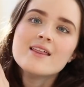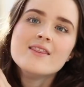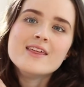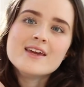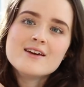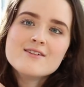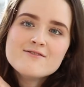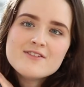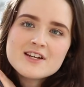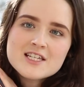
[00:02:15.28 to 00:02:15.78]

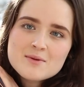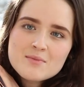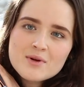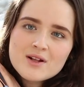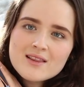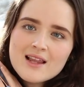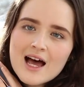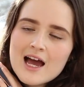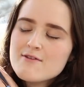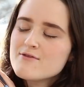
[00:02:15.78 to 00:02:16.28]
The
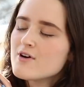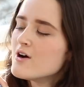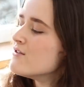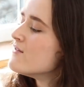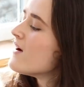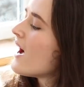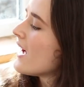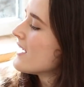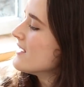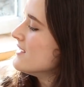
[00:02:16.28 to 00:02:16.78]
Invisible Life
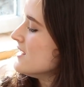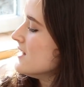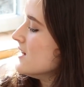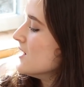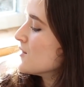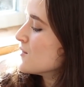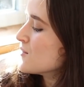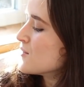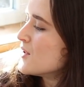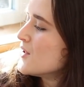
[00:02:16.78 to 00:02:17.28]
of Addie
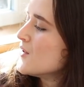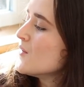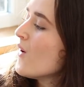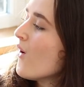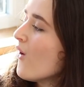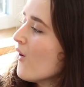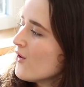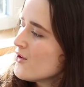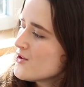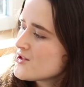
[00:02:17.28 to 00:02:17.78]
LaRue,
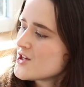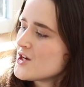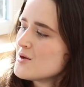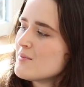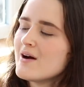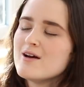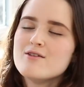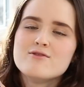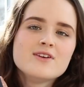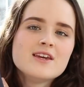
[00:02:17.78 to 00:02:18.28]
also
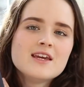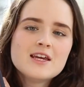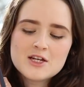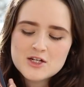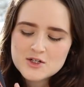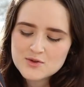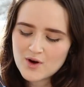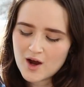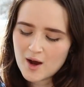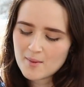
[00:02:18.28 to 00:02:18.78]
by V.E.
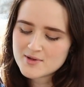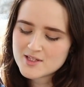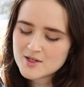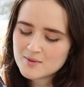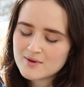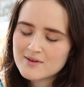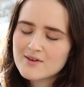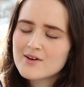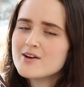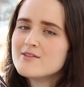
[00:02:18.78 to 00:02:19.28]
Schwab. So
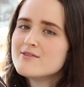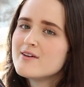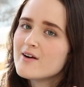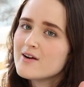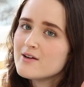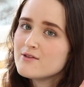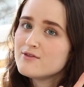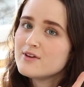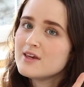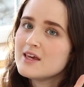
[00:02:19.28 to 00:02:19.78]
we're on a
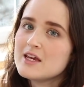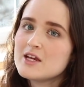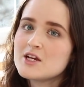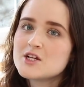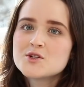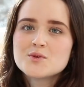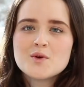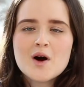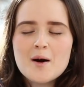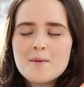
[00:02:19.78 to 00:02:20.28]
very V.E.
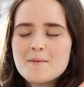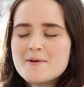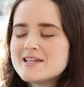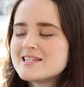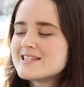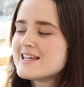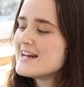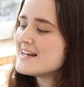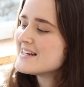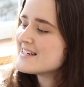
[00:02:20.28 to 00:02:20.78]
Schwab
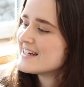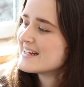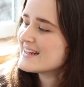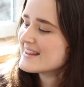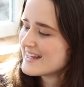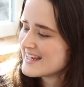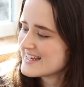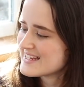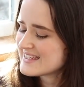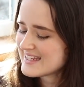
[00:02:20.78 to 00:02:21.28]
centered
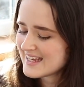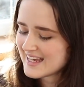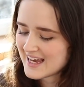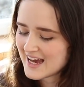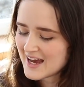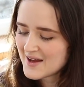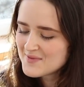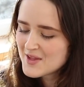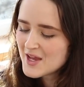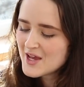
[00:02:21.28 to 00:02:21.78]
list
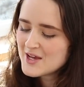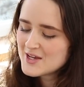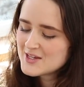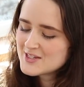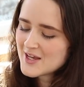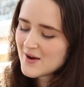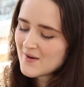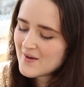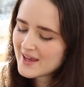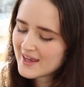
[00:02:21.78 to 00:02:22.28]
here.
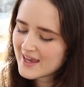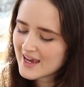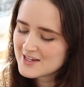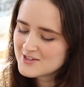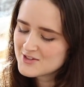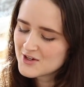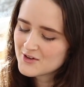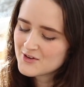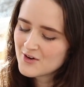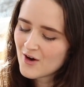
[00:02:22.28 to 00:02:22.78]
So in
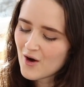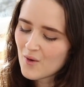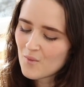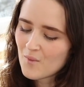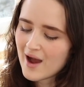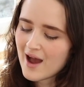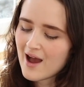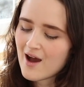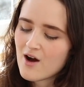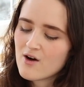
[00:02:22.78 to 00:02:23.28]
case you're not
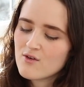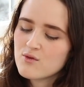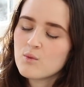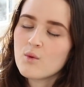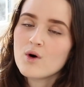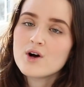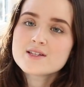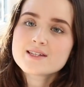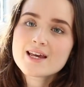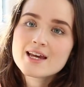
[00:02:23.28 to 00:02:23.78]
aware of
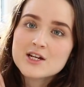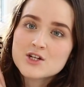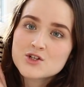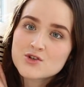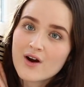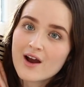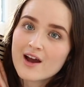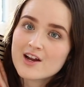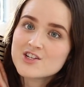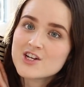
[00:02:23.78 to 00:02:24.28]
what a
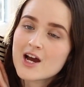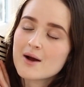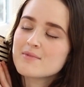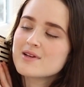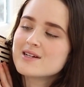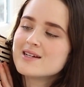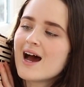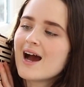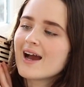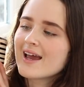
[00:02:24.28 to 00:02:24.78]
try a
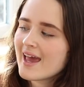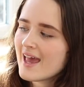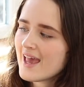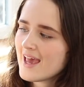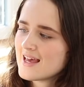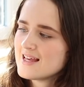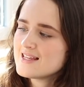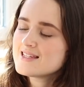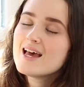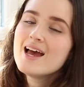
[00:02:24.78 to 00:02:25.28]
chapter tag
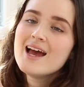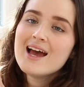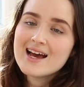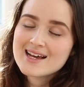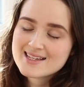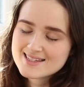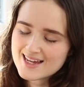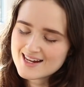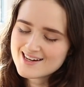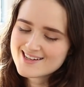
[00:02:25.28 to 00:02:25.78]
is,
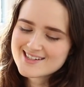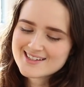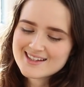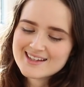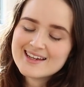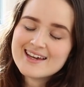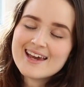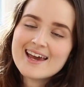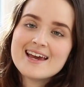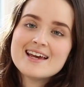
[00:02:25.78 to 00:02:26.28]

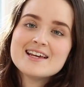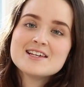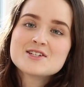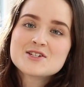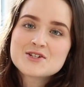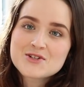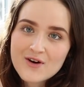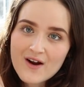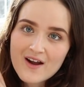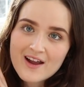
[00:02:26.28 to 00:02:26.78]
essentially it
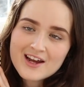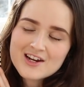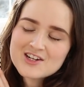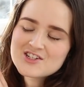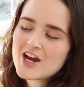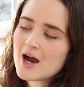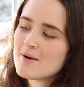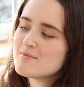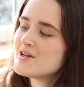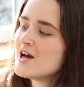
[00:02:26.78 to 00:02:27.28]
is trying a
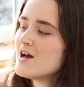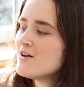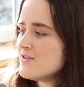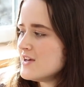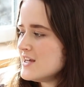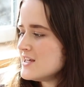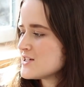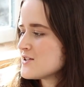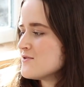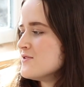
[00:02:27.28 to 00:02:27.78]
chapter of
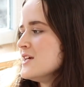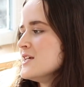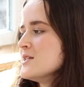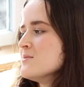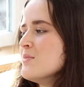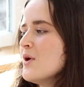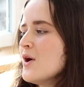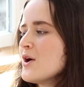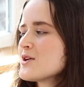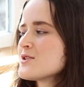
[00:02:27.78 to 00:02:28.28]
each of these
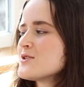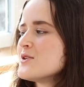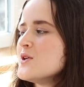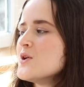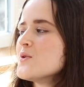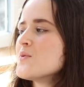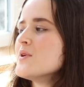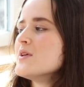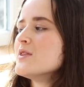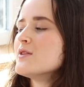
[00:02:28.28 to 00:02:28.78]
books. So
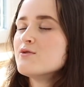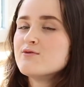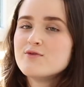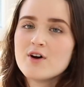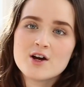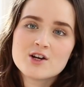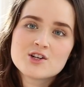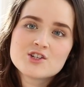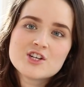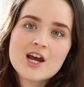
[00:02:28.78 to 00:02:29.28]
you read the
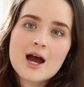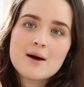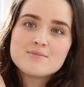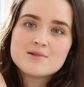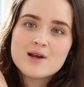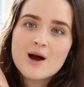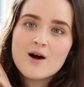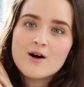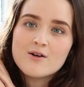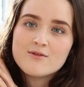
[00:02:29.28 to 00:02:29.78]
first
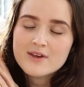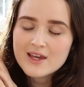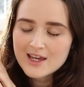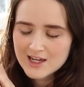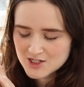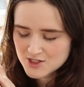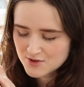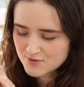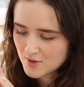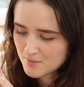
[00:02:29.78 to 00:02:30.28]
chapter of
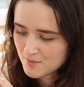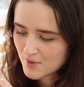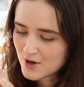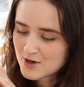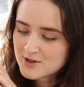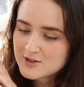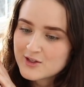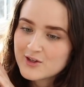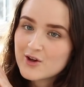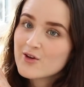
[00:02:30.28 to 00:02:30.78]
each of the
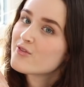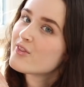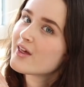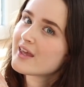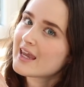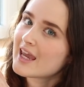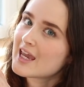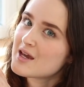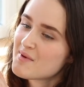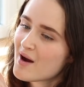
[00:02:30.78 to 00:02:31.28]
books that you're
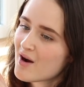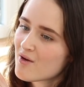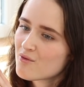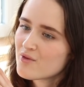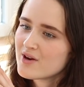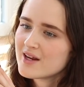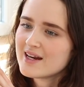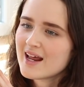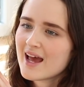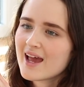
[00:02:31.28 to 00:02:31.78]
thinking about
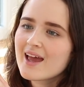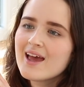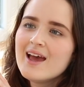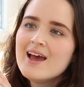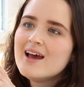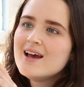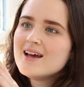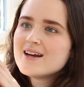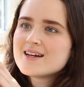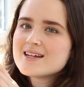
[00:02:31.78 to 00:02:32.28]
reading,
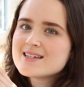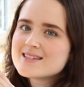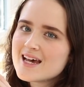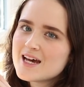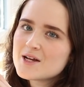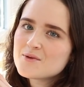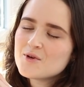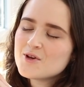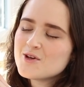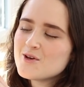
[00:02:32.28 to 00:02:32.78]

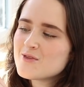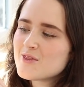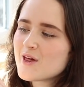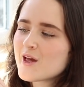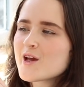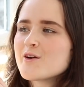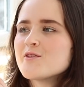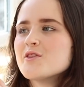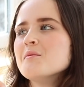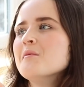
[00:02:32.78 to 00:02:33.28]
decide what you
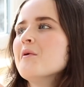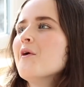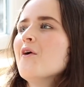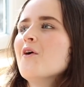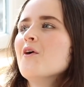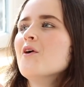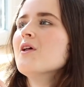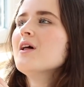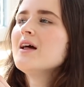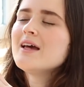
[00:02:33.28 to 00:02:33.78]
think of them
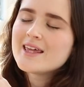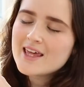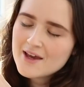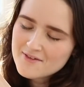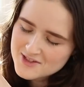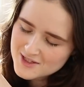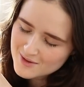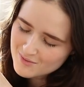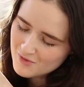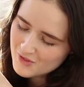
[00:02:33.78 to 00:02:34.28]
all,
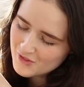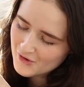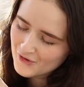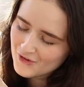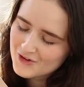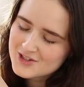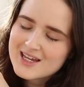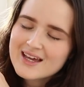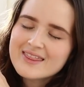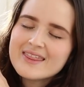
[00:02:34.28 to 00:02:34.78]
give some
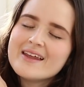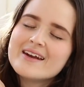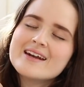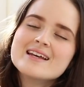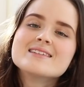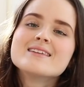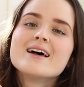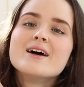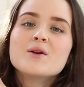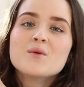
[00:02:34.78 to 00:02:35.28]
thoughts, and then
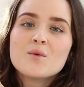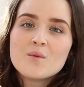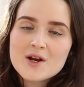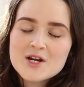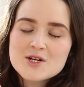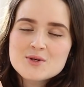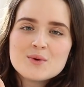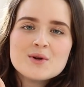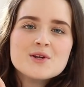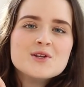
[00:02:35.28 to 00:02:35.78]
decide
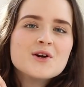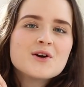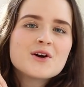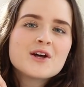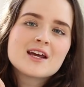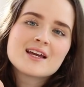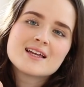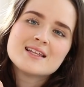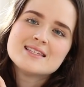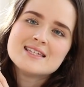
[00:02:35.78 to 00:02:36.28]
which one you're
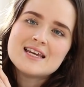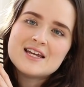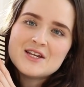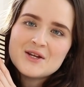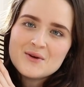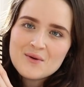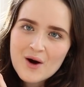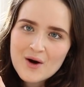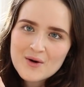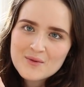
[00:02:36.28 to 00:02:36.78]
going to
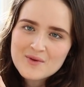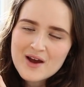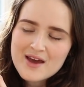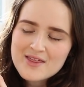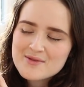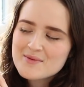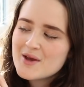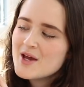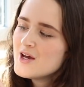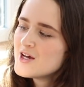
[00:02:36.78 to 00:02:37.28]
continue on
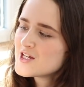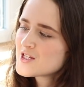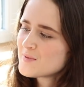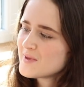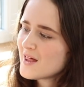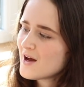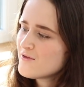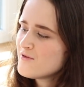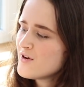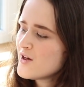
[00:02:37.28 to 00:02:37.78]
with. So
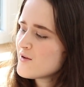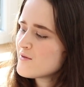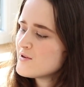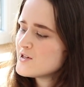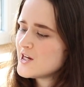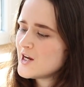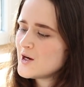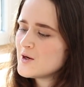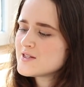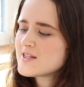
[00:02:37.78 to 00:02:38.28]
without further
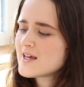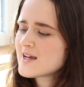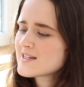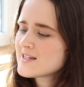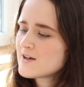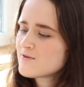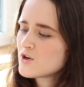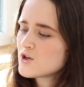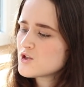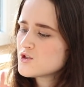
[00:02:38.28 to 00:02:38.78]
ado, seeing
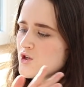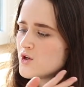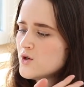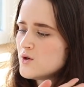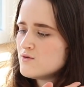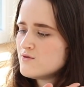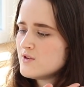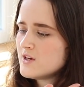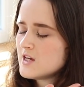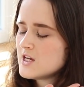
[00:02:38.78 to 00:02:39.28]
as I've got
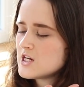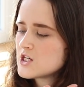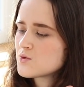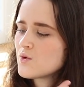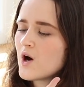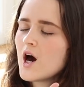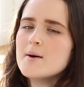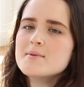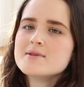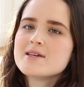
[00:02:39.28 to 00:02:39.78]
2 V.E.
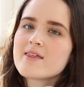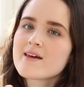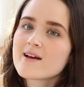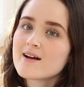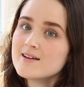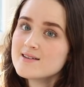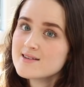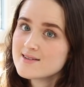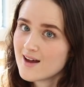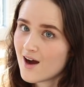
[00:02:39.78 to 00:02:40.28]
Schwabs, I think
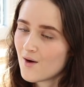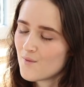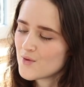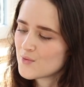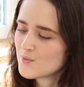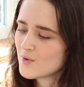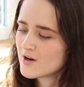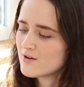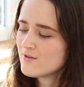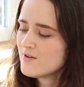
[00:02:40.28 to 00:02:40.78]
I'll start
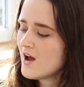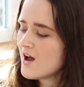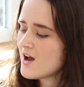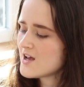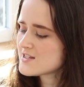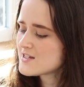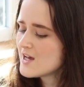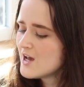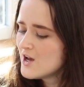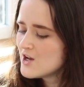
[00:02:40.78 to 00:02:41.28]
with one of
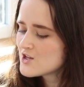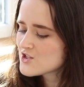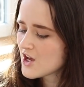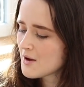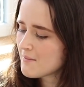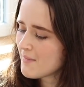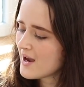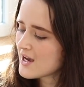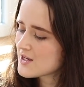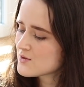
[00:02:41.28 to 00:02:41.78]
hers. So
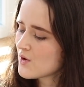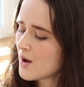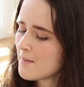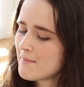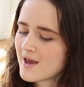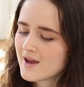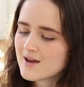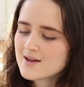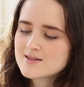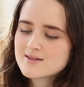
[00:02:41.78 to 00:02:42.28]
I might as well
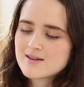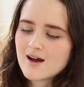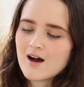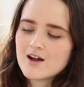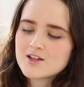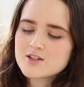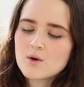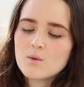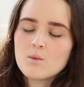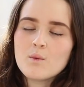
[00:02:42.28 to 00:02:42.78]
make a
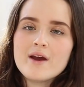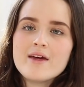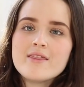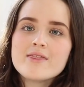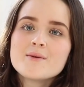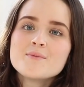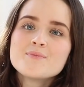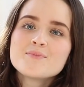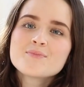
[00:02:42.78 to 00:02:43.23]
start with